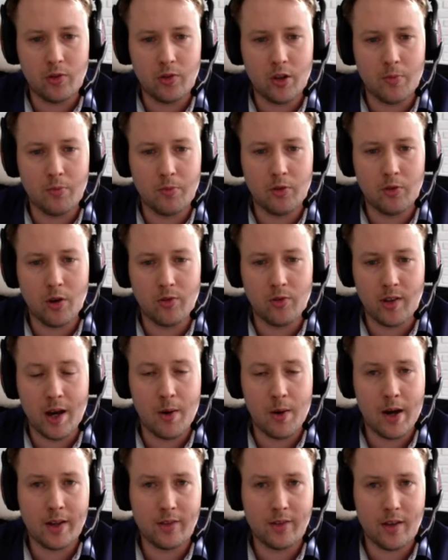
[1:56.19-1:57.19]
some
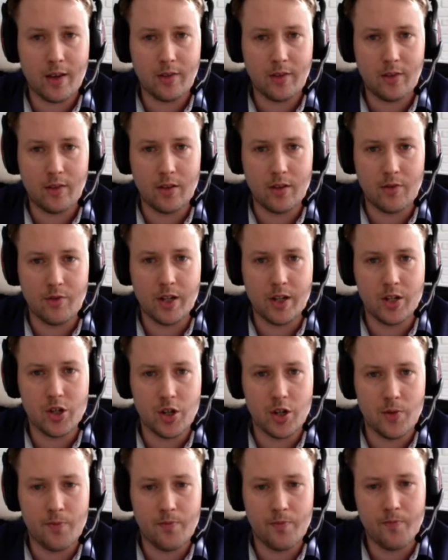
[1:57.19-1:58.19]
Total assets in the
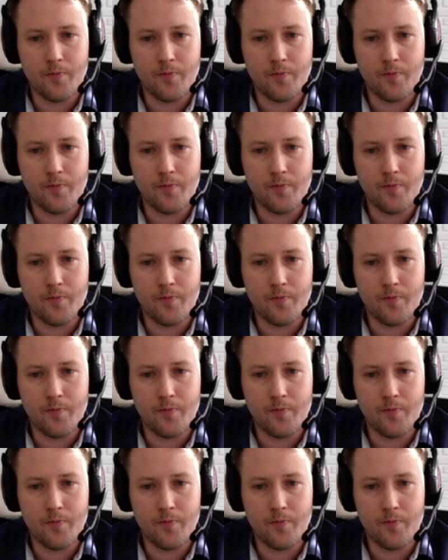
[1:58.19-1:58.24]
region.